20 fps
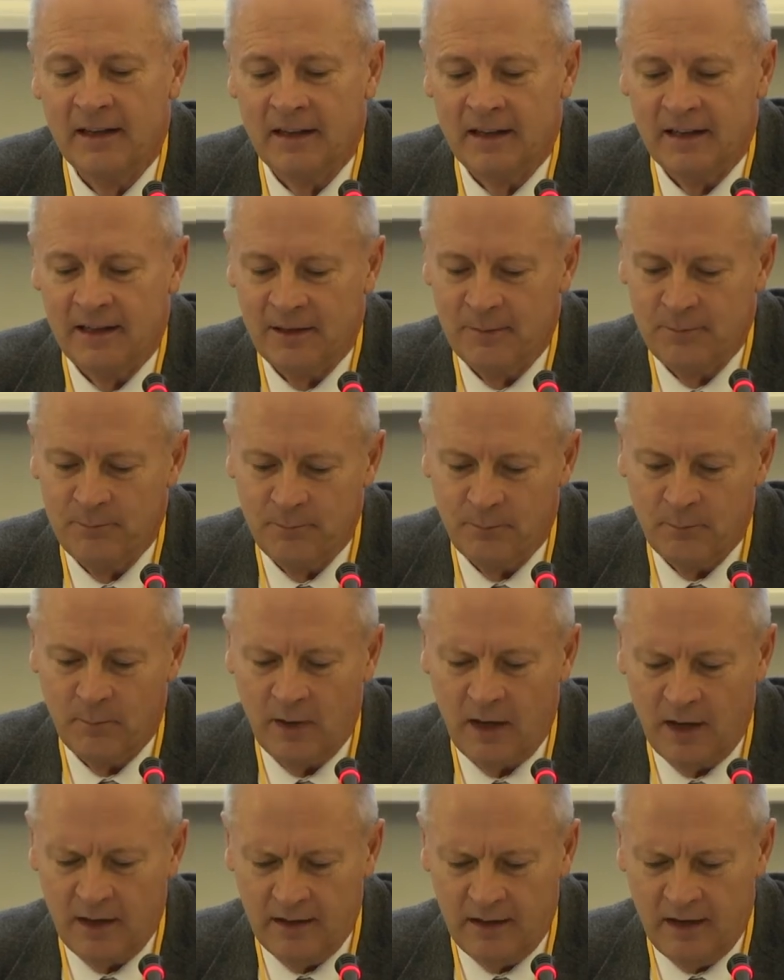
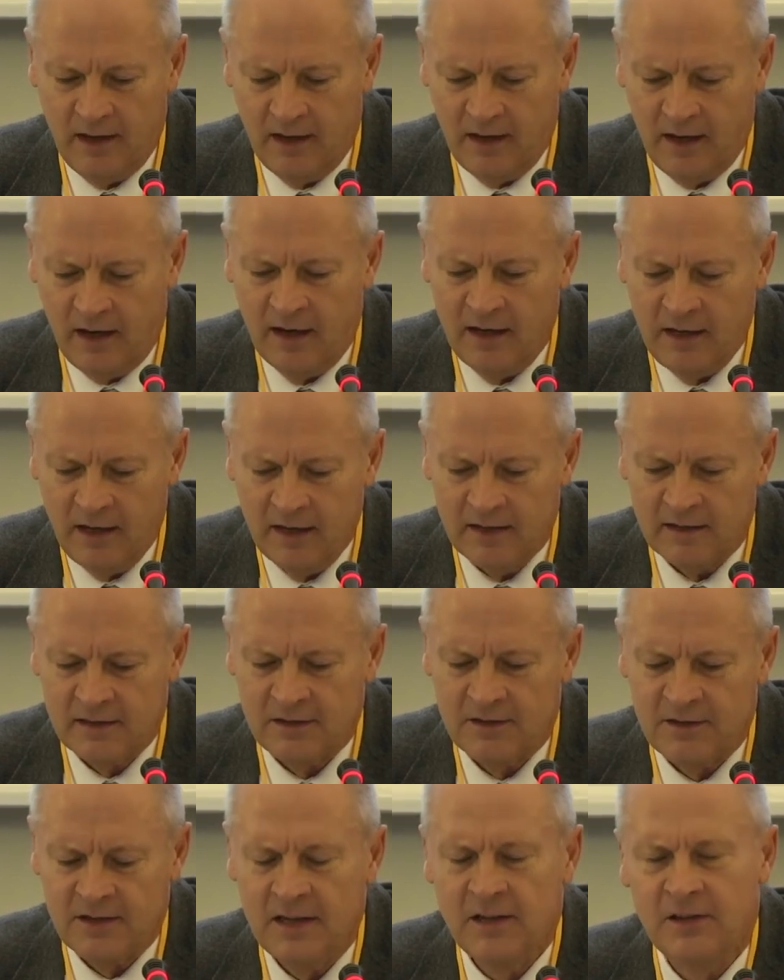I like
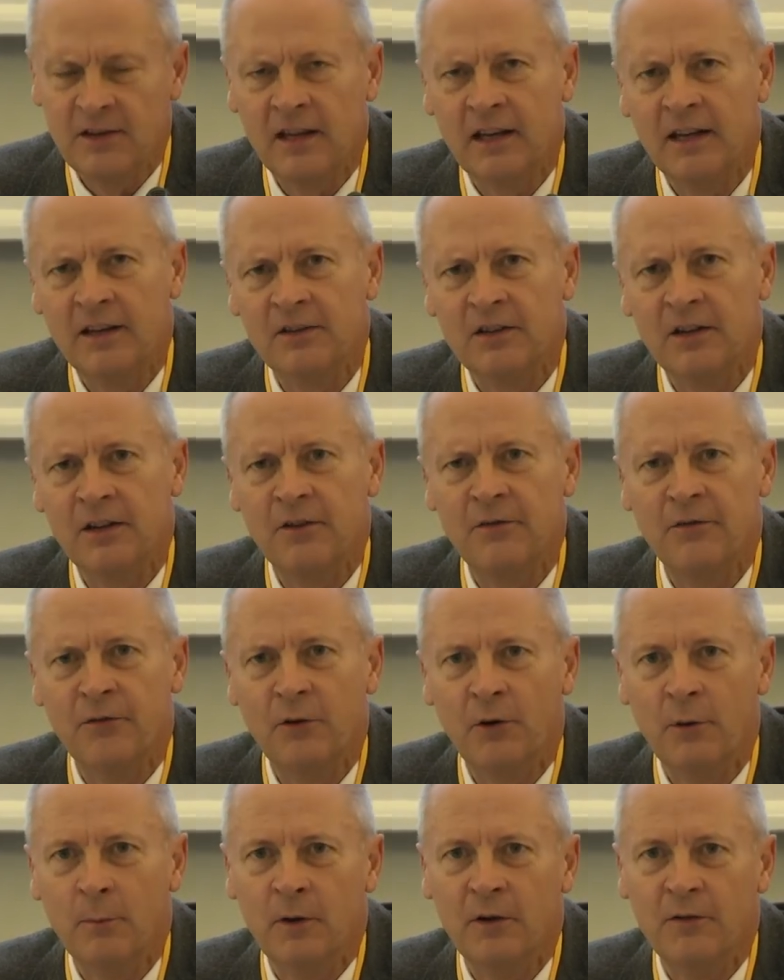to see things in the
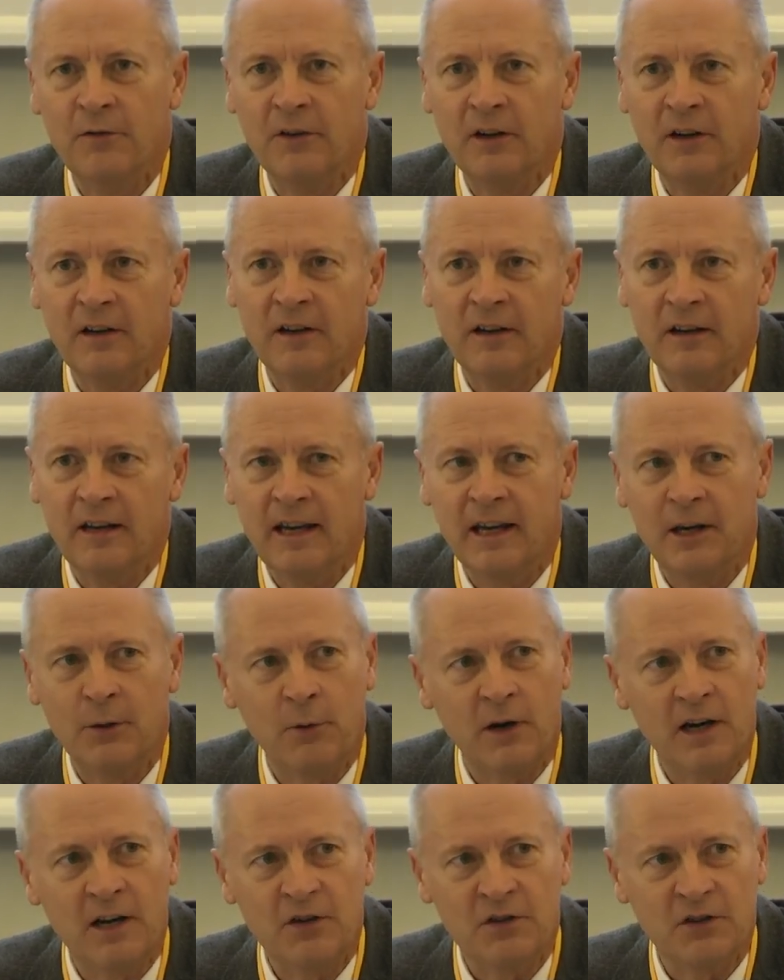form of
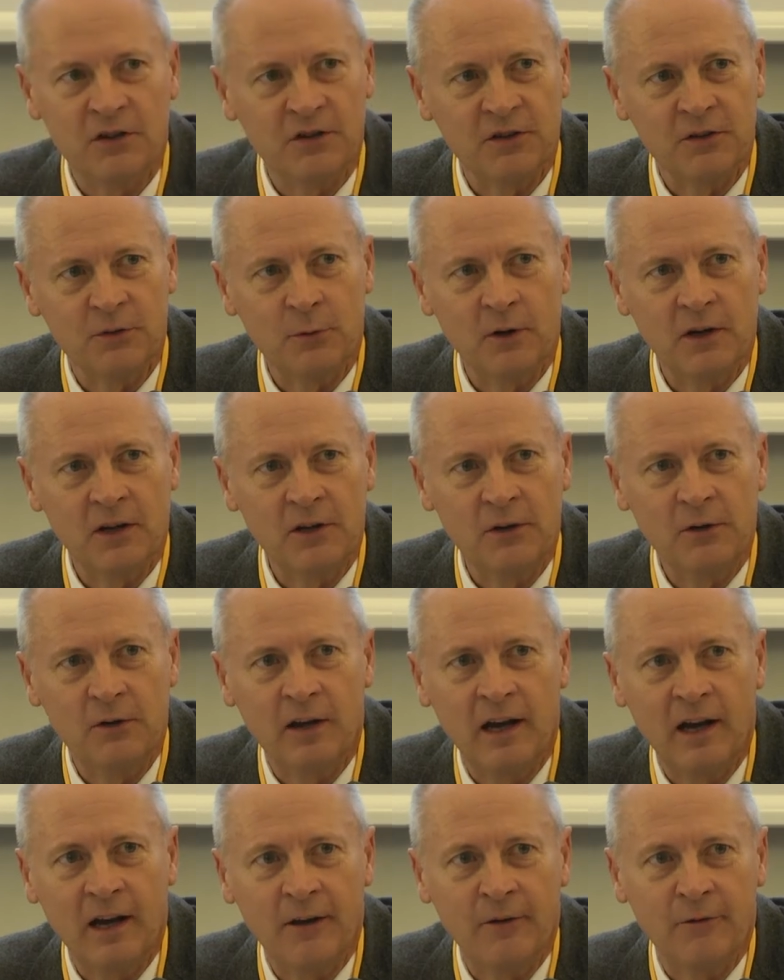equations where
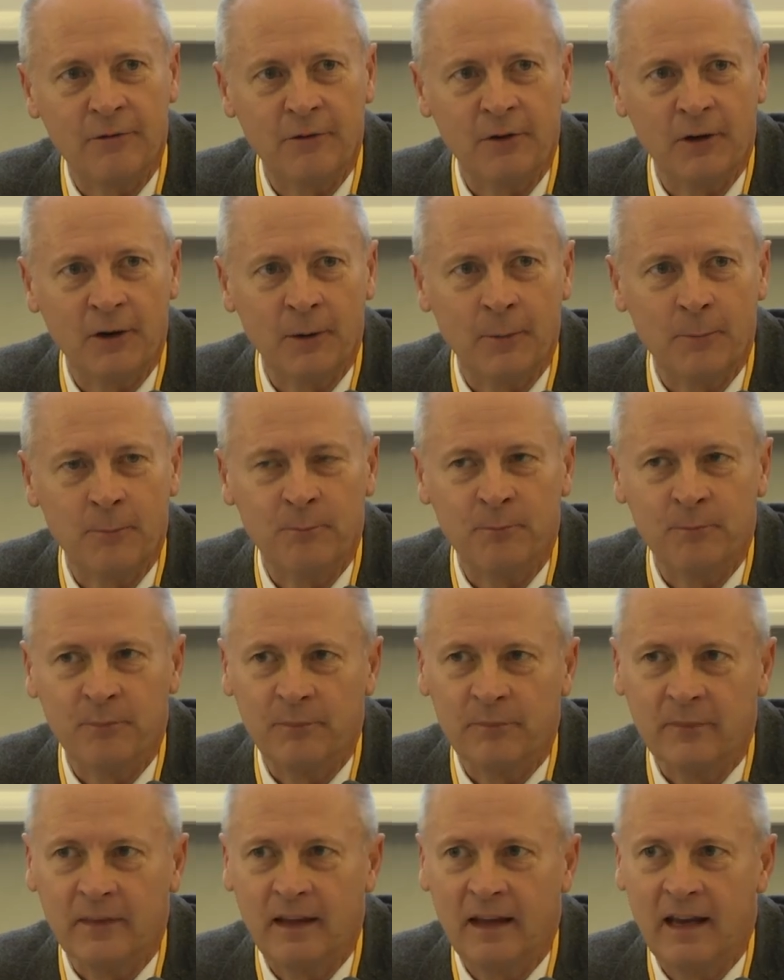you have
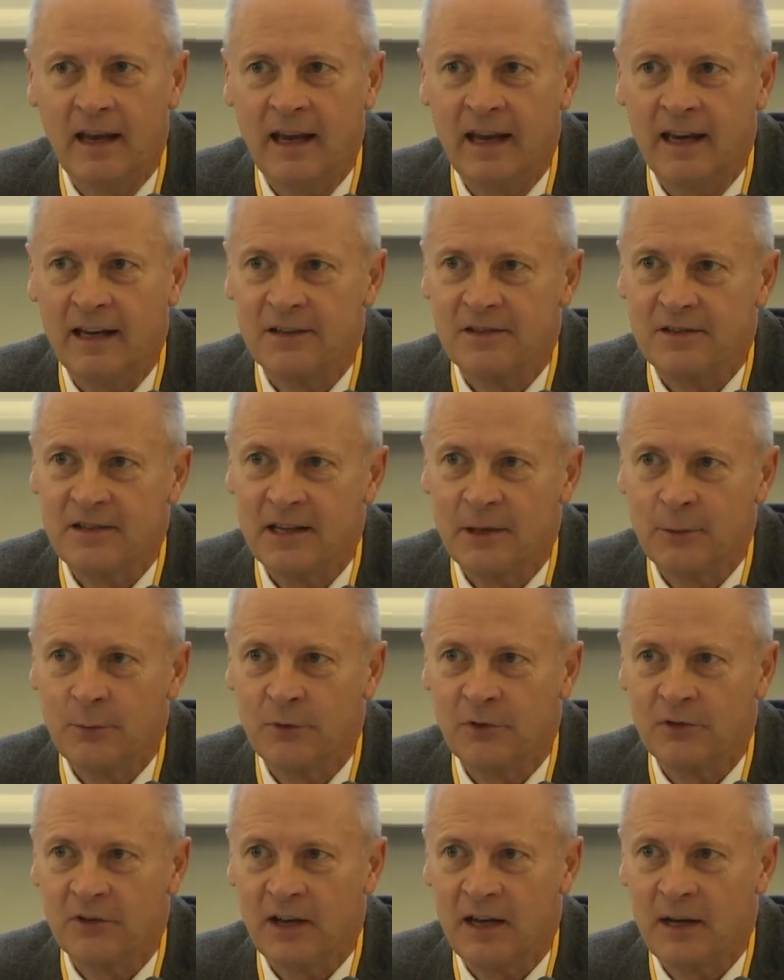x
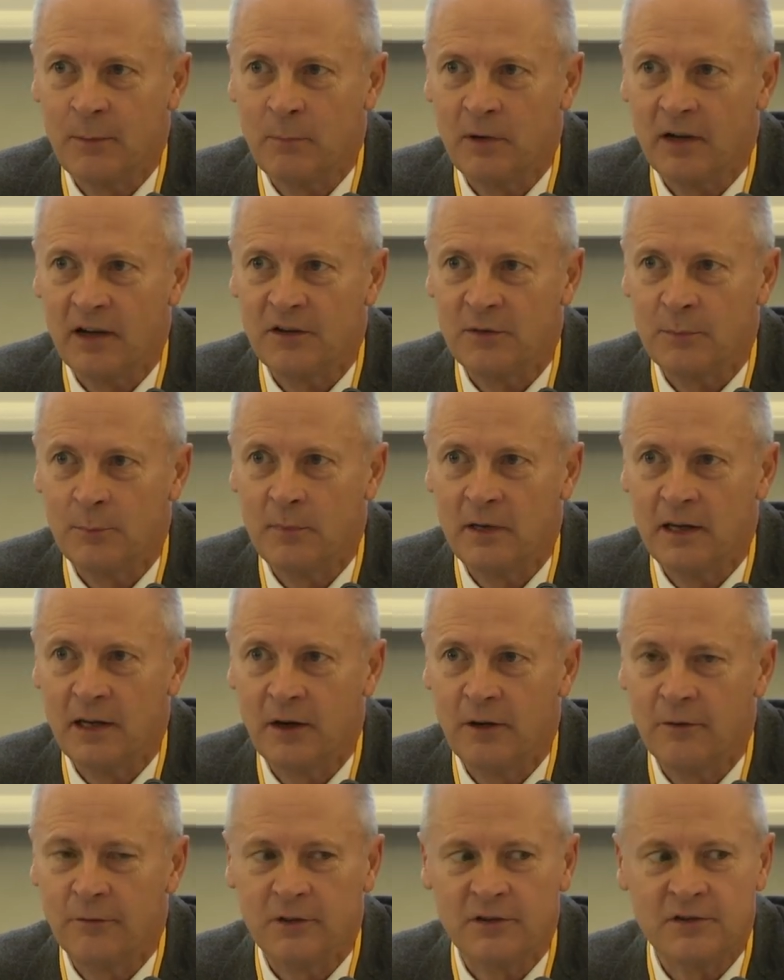equals a plus
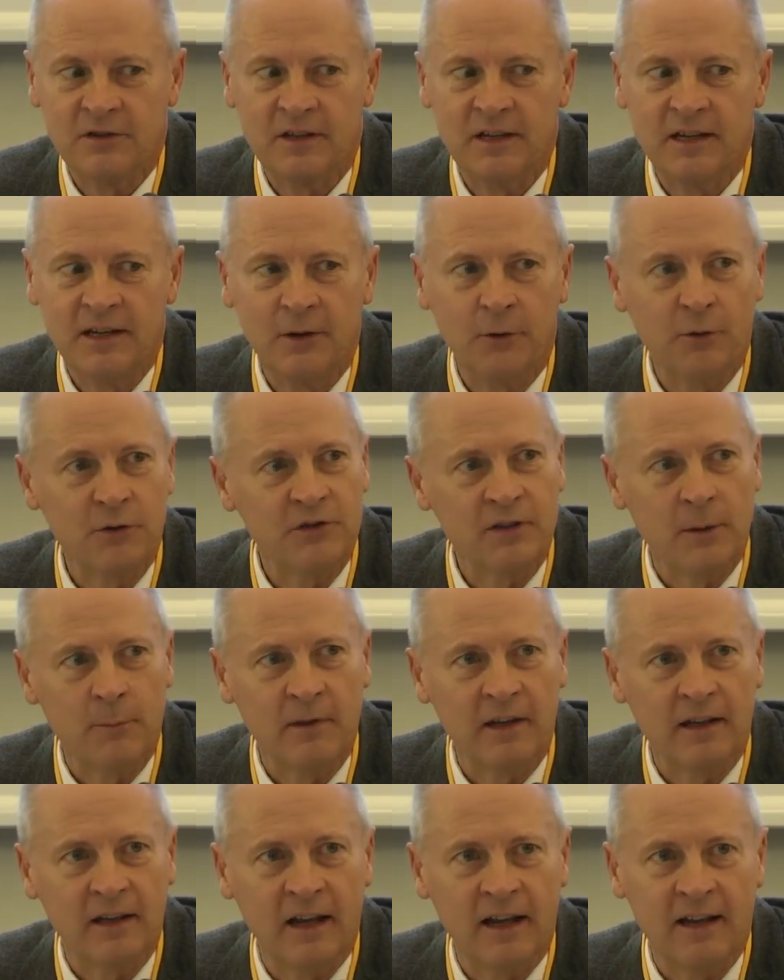b over c or
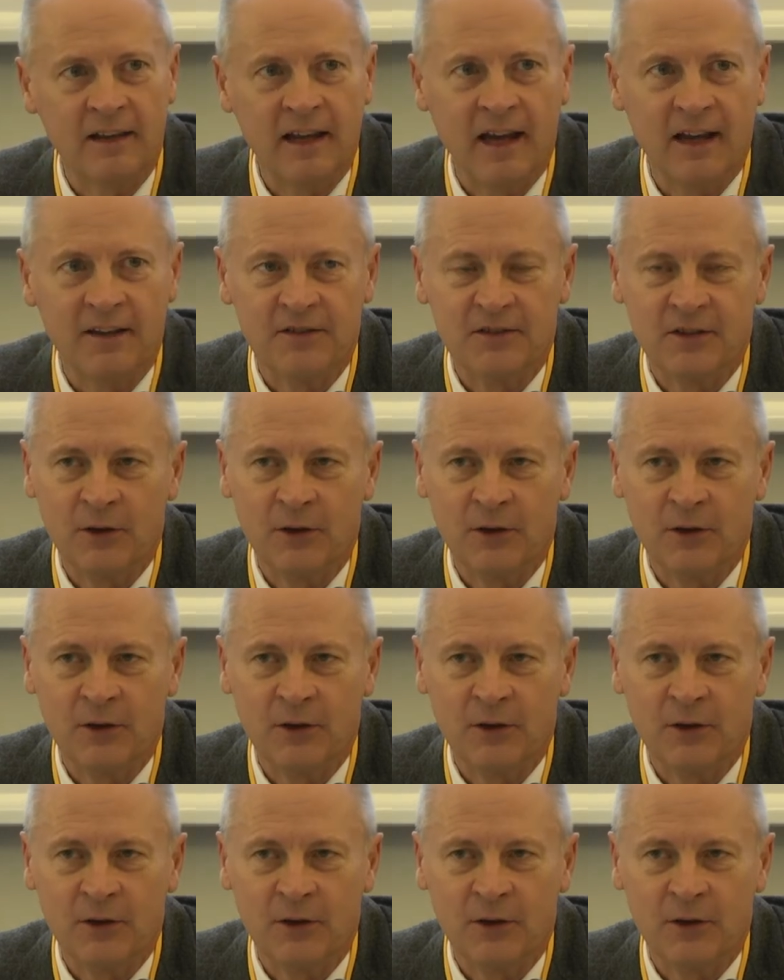something like that.